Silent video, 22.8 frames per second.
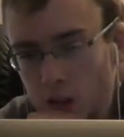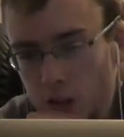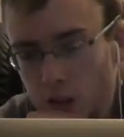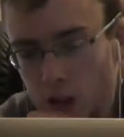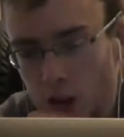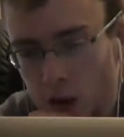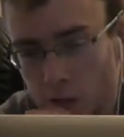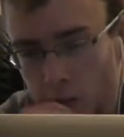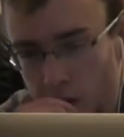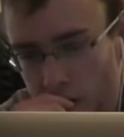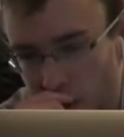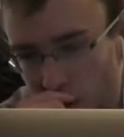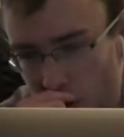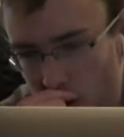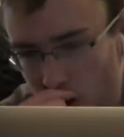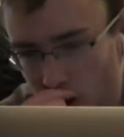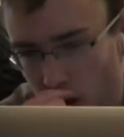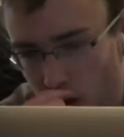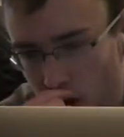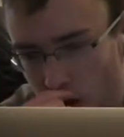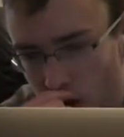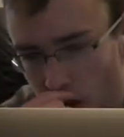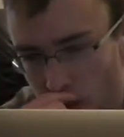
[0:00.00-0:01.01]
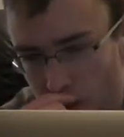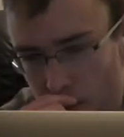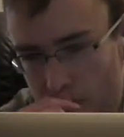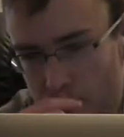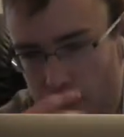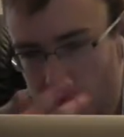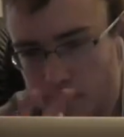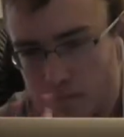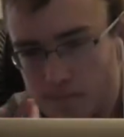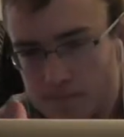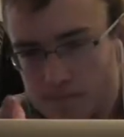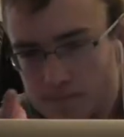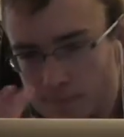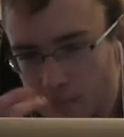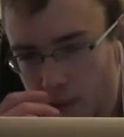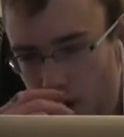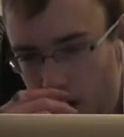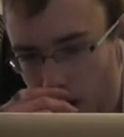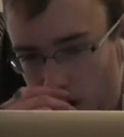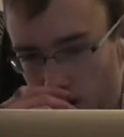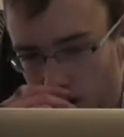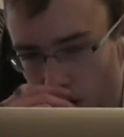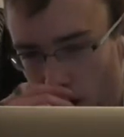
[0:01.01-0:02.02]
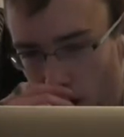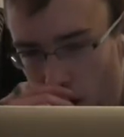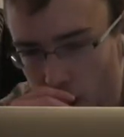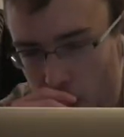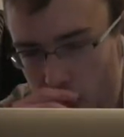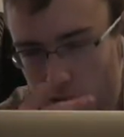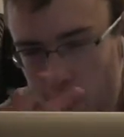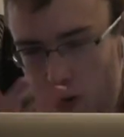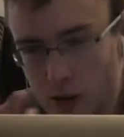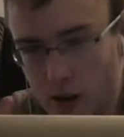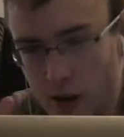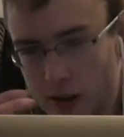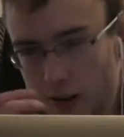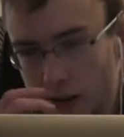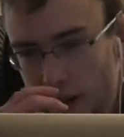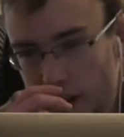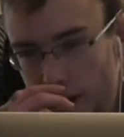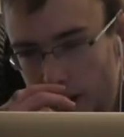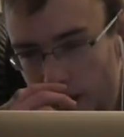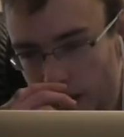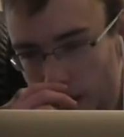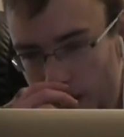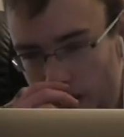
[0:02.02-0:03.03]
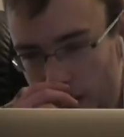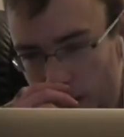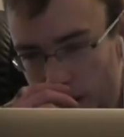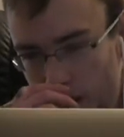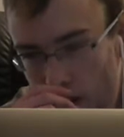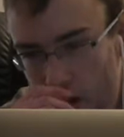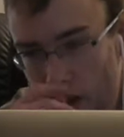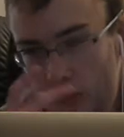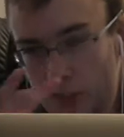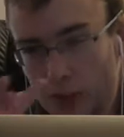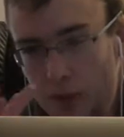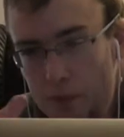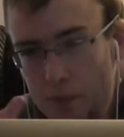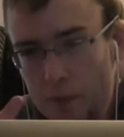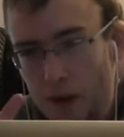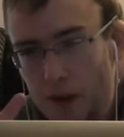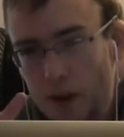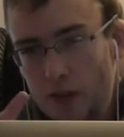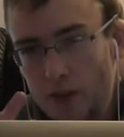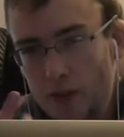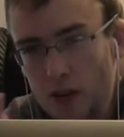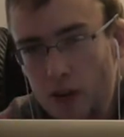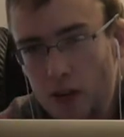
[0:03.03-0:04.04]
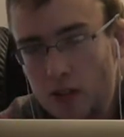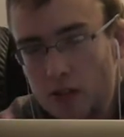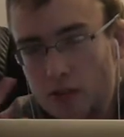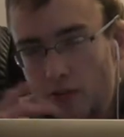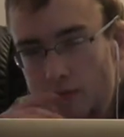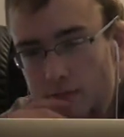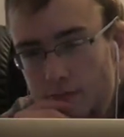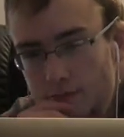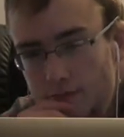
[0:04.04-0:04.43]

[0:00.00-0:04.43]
So we start off with a shot in New York City, nothing special.